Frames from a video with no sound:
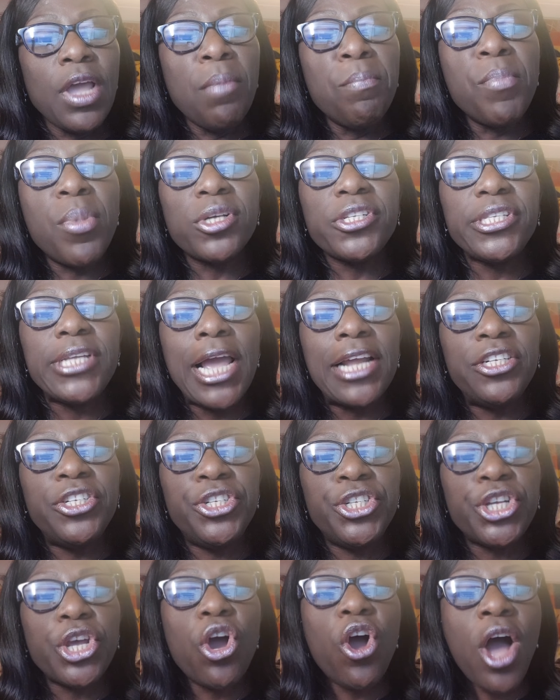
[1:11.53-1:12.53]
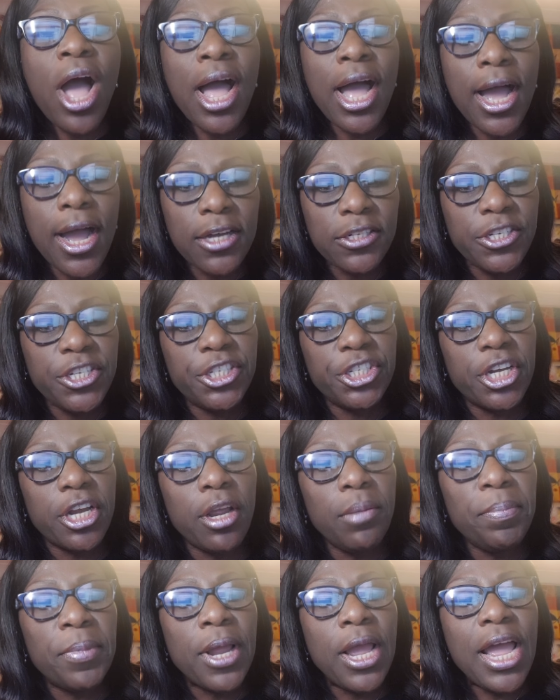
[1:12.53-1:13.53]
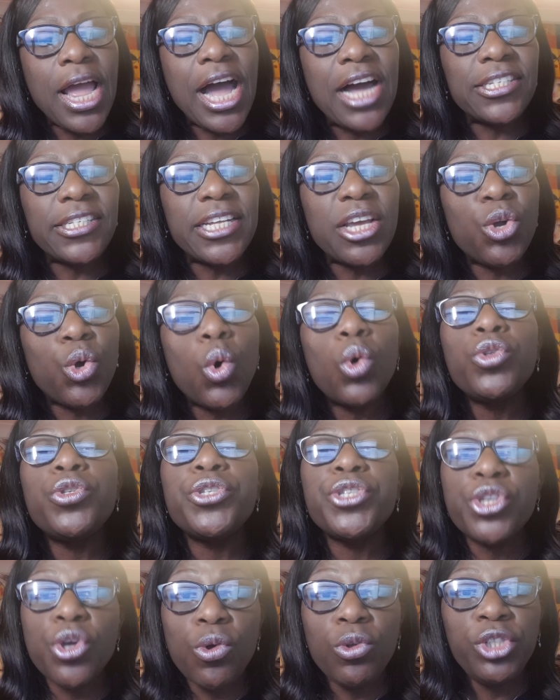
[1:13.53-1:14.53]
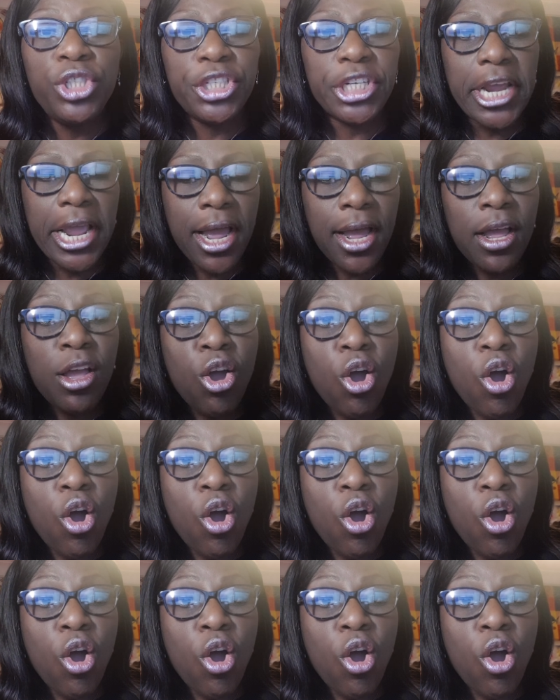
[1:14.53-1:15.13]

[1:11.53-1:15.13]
must endure hardship as a good soldier